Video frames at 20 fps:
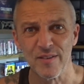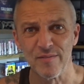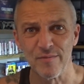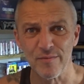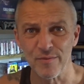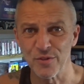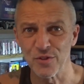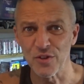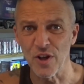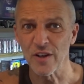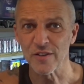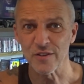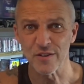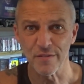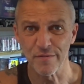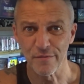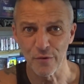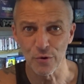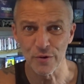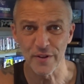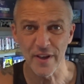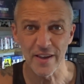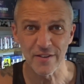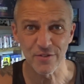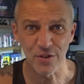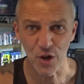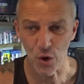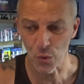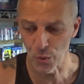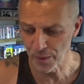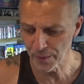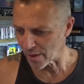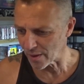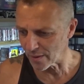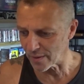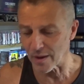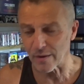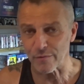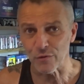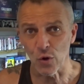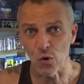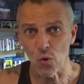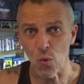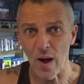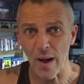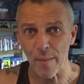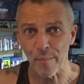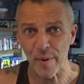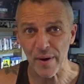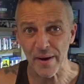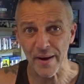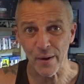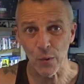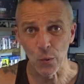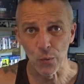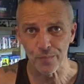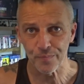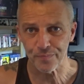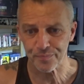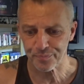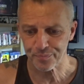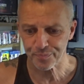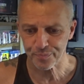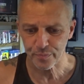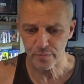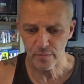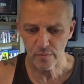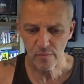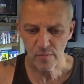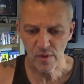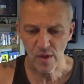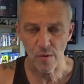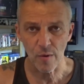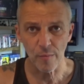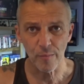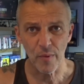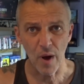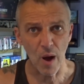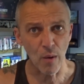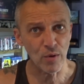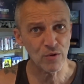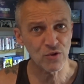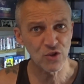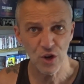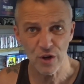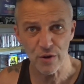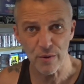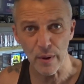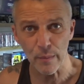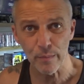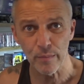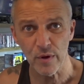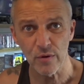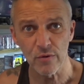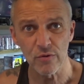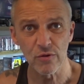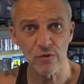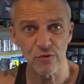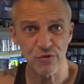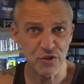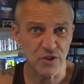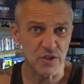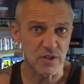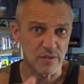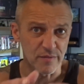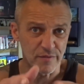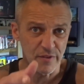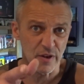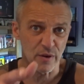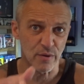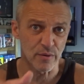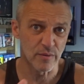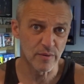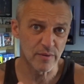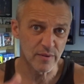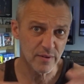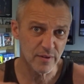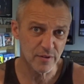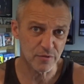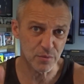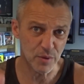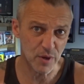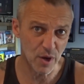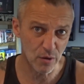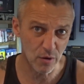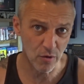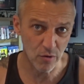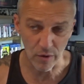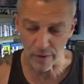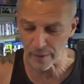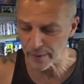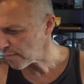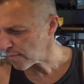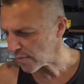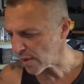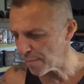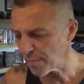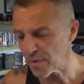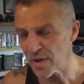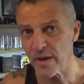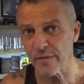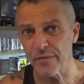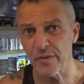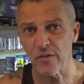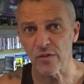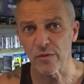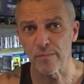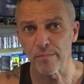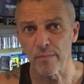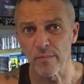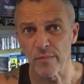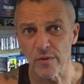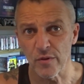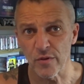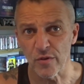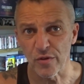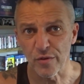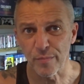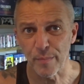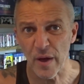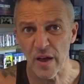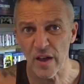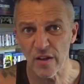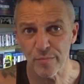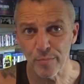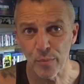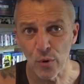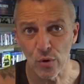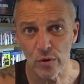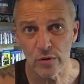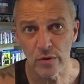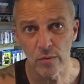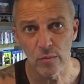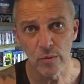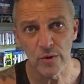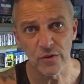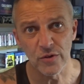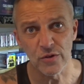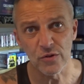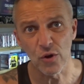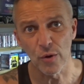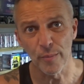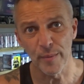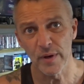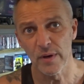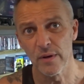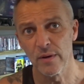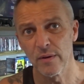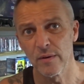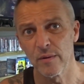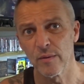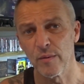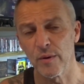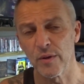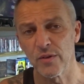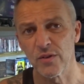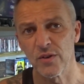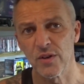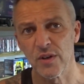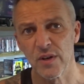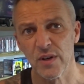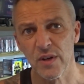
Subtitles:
Started it 4 days ago. Now, I've done quite a bit now, but I won't show you it because you'll see it in the video as we go along. But yeah, there's a spares board which is coming, which